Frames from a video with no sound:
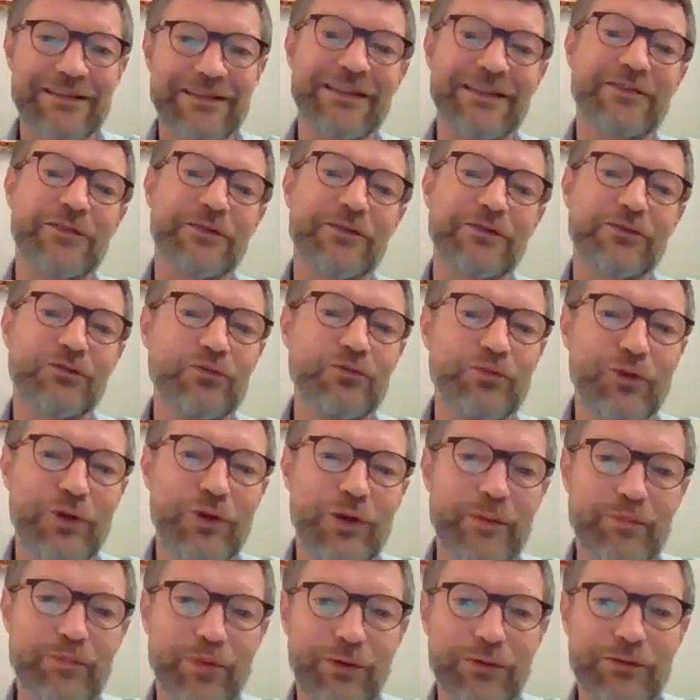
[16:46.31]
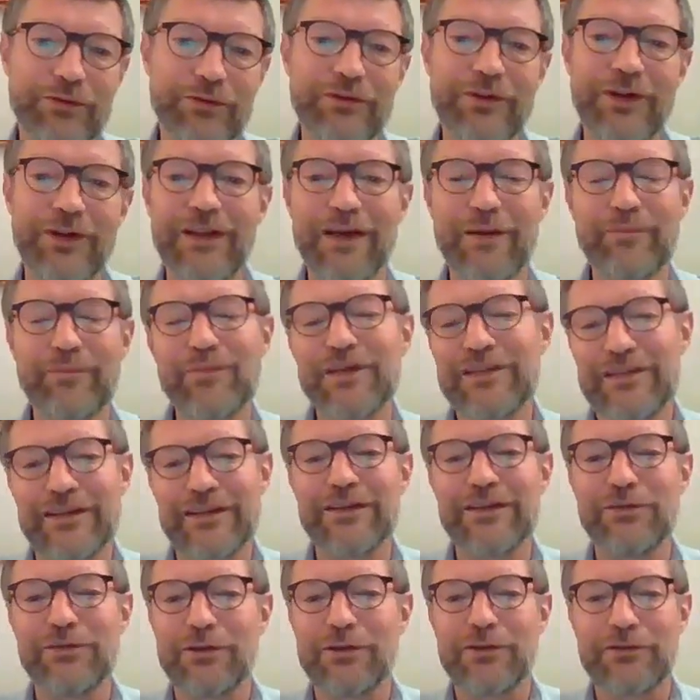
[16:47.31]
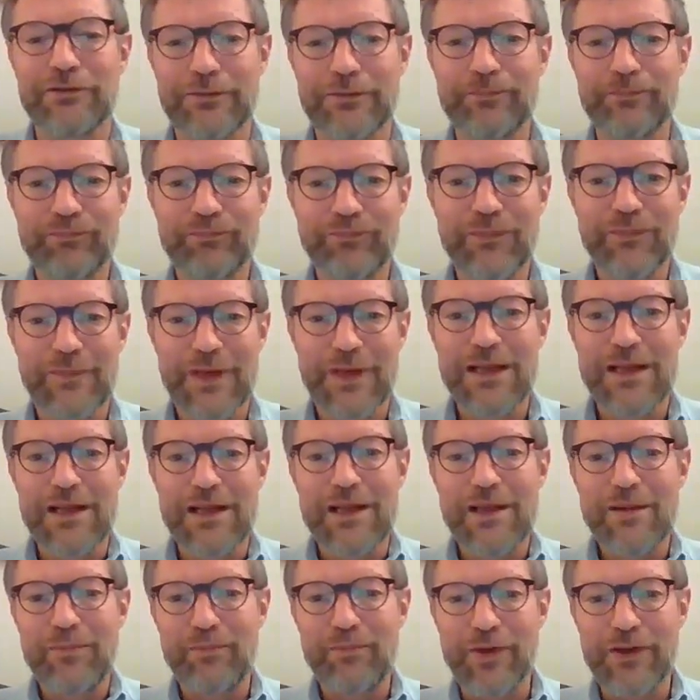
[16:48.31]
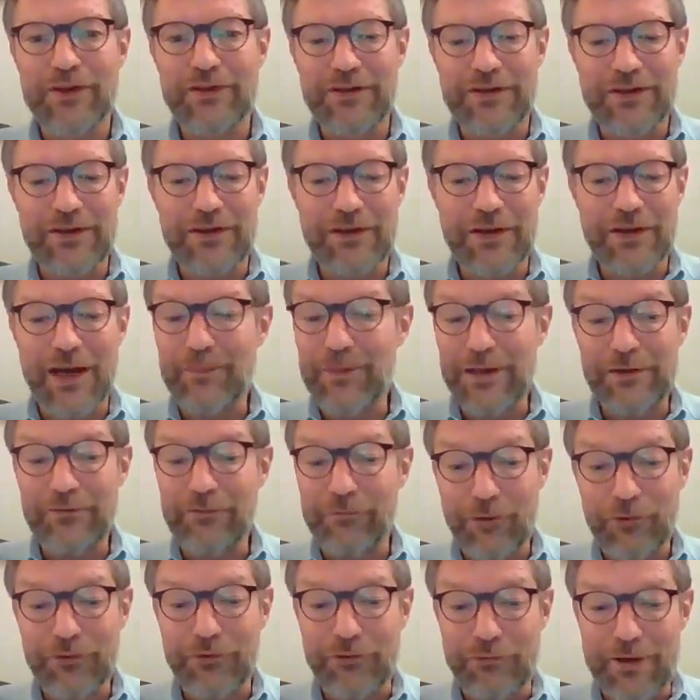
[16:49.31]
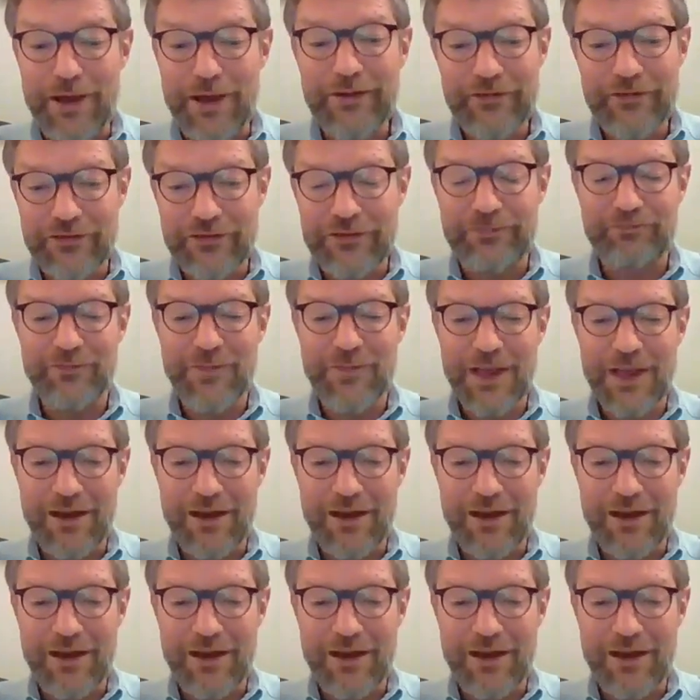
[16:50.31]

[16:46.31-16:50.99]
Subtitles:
that's super important, and I'm missing it a lot. But I mean, for the rest,